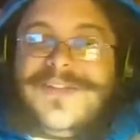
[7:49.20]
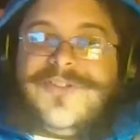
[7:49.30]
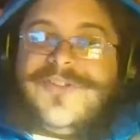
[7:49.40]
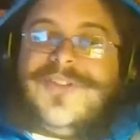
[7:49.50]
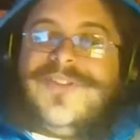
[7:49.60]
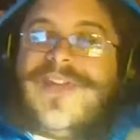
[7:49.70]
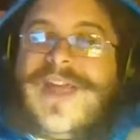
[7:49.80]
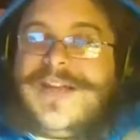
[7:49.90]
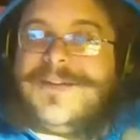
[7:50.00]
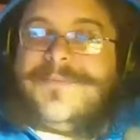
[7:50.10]
just
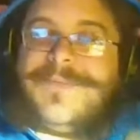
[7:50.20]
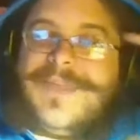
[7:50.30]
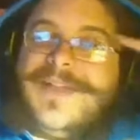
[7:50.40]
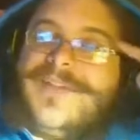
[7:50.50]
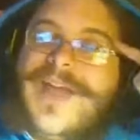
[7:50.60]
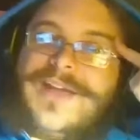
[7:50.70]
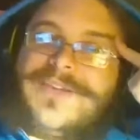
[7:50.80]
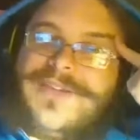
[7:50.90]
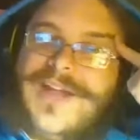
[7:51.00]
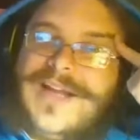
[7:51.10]
insane. It's
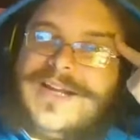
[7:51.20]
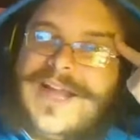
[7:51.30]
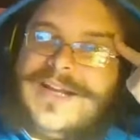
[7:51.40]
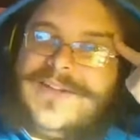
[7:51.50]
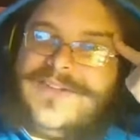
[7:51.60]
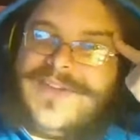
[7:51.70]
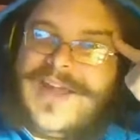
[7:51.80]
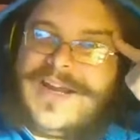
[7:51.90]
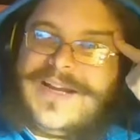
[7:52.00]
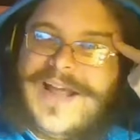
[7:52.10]
asinine and
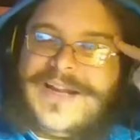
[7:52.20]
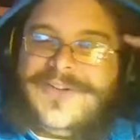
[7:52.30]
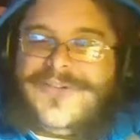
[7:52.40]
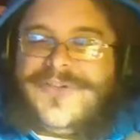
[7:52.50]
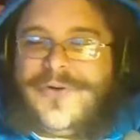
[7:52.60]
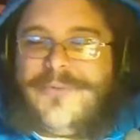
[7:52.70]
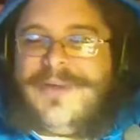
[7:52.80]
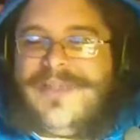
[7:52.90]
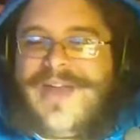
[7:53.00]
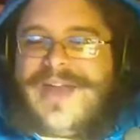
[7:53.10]
insane. And it's so
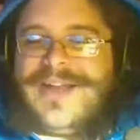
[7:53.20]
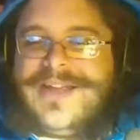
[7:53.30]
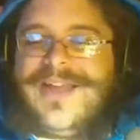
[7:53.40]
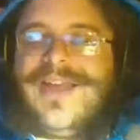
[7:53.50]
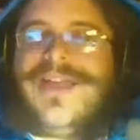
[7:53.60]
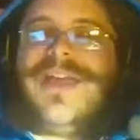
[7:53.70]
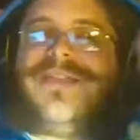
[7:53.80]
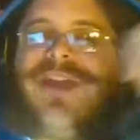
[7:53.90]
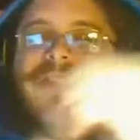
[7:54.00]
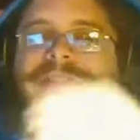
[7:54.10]
pathetic
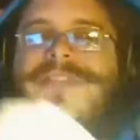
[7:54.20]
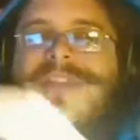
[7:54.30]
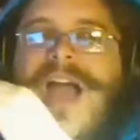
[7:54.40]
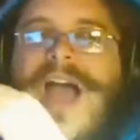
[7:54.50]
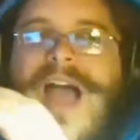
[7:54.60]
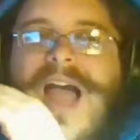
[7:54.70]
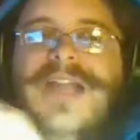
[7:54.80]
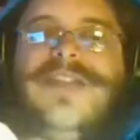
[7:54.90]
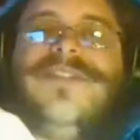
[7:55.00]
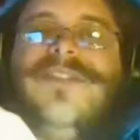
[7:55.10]
that the
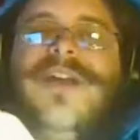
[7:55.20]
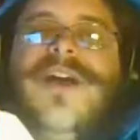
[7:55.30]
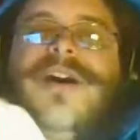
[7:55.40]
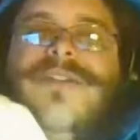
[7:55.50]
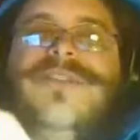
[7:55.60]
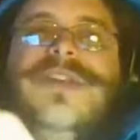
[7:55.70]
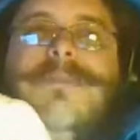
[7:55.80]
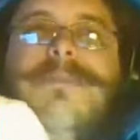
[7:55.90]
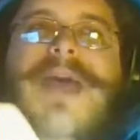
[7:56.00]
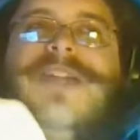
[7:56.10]
height of the
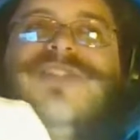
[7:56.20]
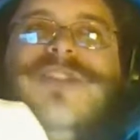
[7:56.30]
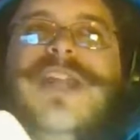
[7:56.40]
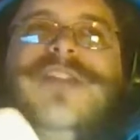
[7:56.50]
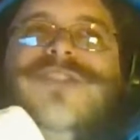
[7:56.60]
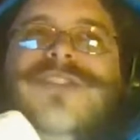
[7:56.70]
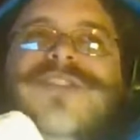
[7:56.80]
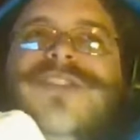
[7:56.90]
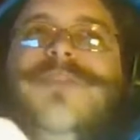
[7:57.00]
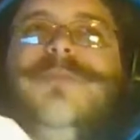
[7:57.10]
imaginations
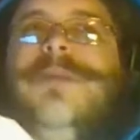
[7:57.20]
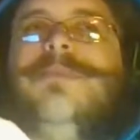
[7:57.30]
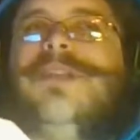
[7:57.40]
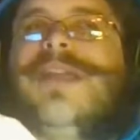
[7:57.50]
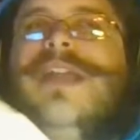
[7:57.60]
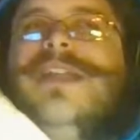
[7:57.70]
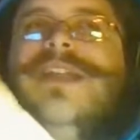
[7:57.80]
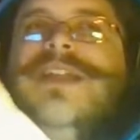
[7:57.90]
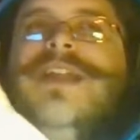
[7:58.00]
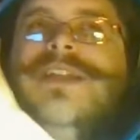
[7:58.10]
these people can
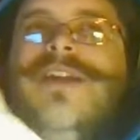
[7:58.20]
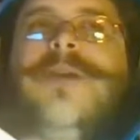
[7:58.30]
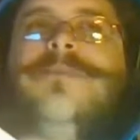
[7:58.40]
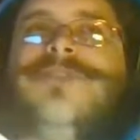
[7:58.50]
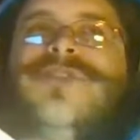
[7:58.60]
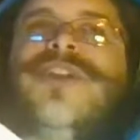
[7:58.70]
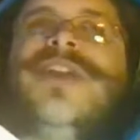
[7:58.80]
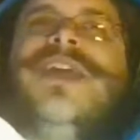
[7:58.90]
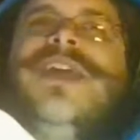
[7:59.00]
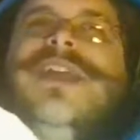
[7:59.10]
accomplish
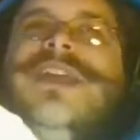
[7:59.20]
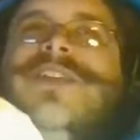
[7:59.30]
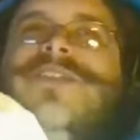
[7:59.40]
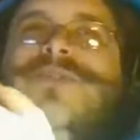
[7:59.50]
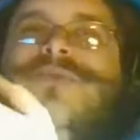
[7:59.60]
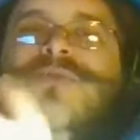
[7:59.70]
is